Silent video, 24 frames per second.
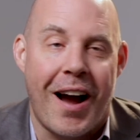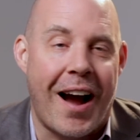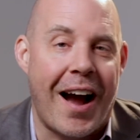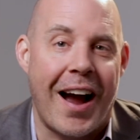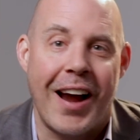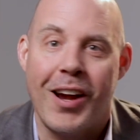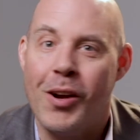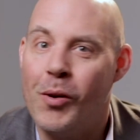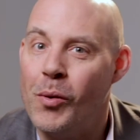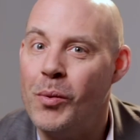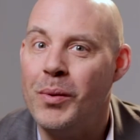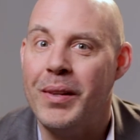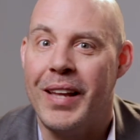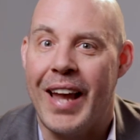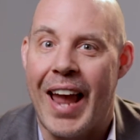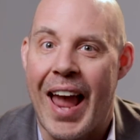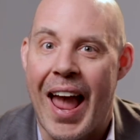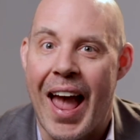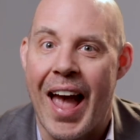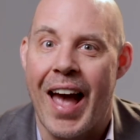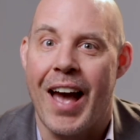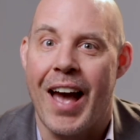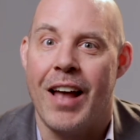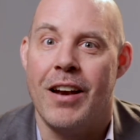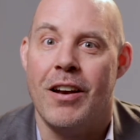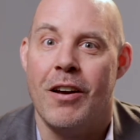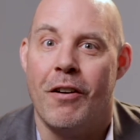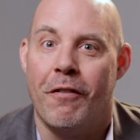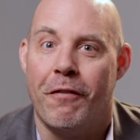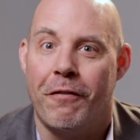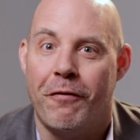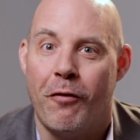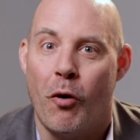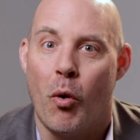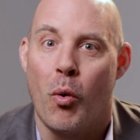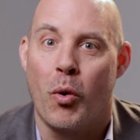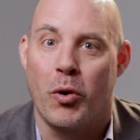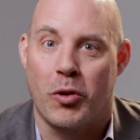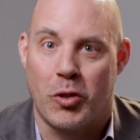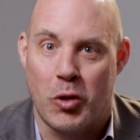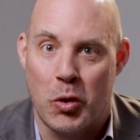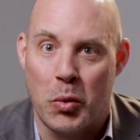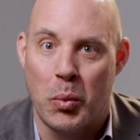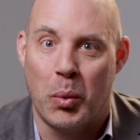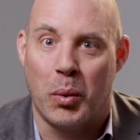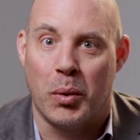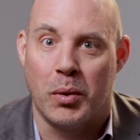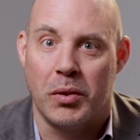I only had 4
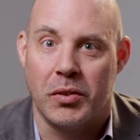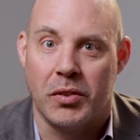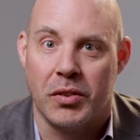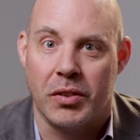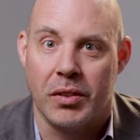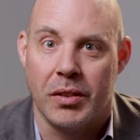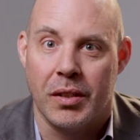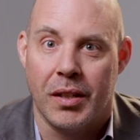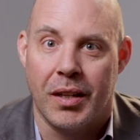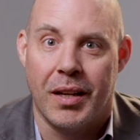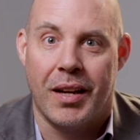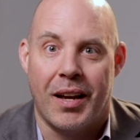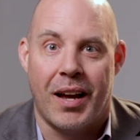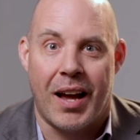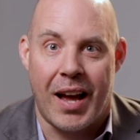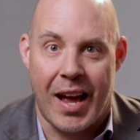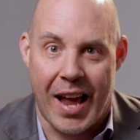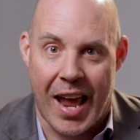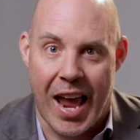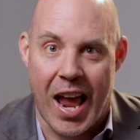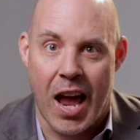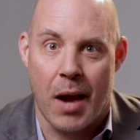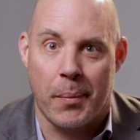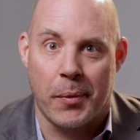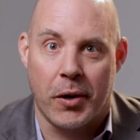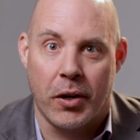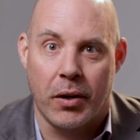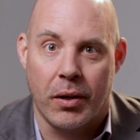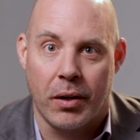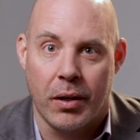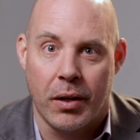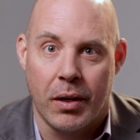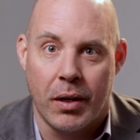tools: a hammer,